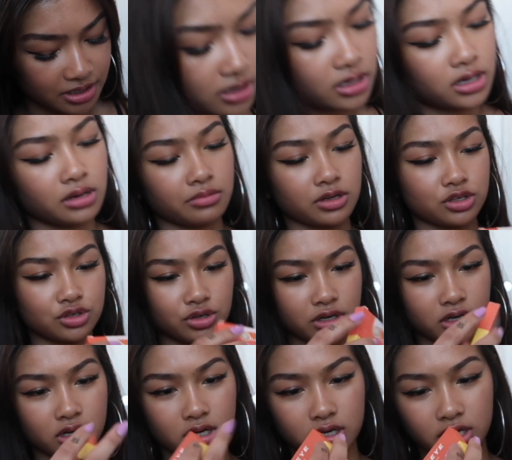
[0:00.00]
I'm gonna try
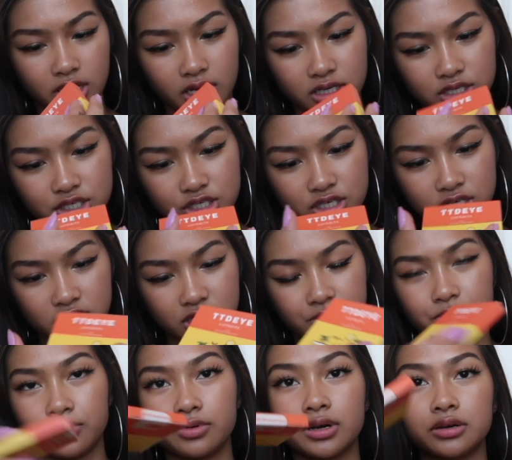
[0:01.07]
on HD
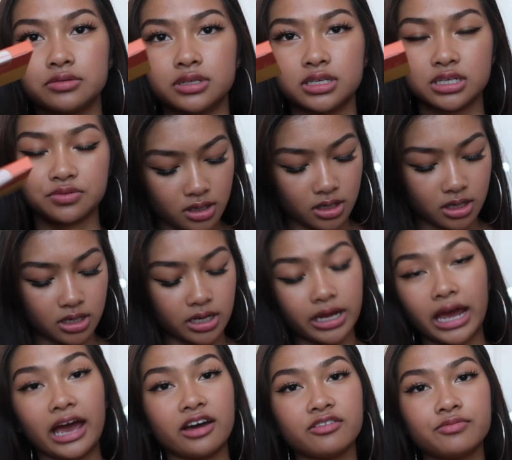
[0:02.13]
Brownness, and I
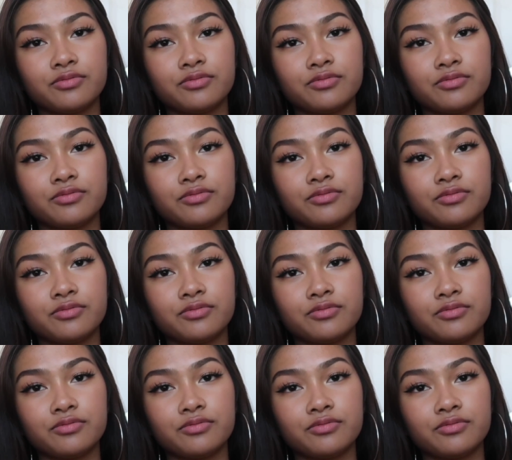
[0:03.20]
have